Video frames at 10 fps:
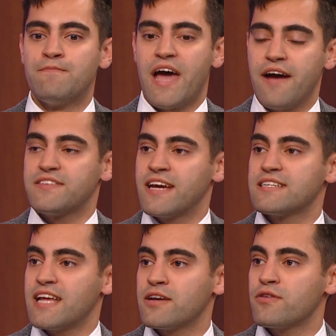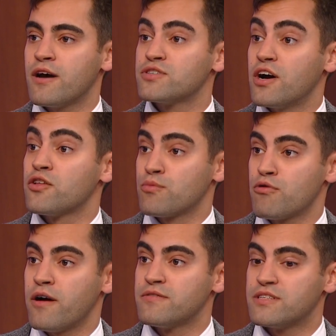have to get tendered out to other
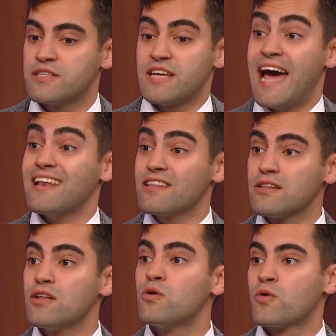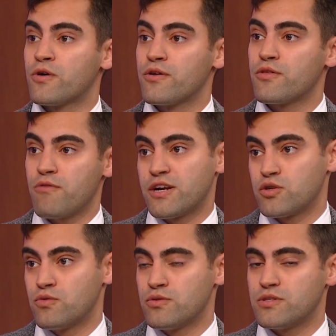provinces at lower
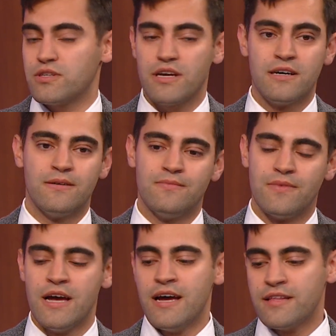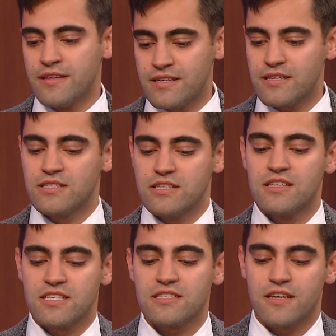thresholds.
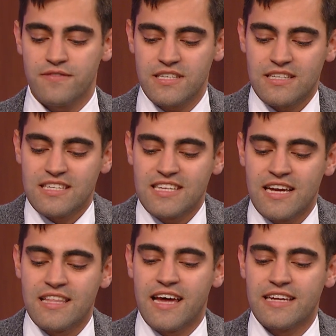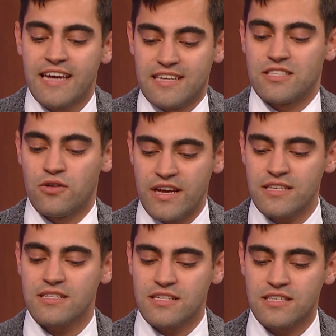This is suffice it to say that yes, there
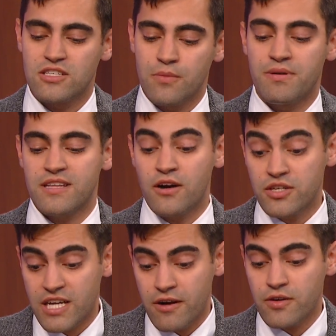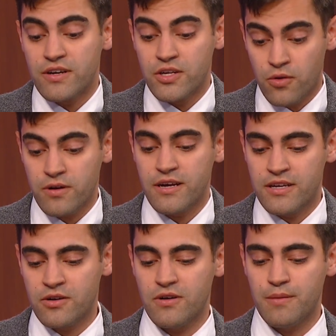is this but then Ontario, in
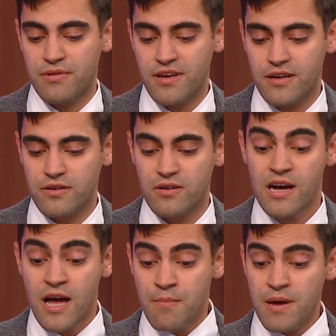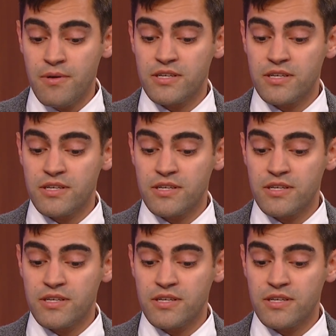your hypothetical, maybe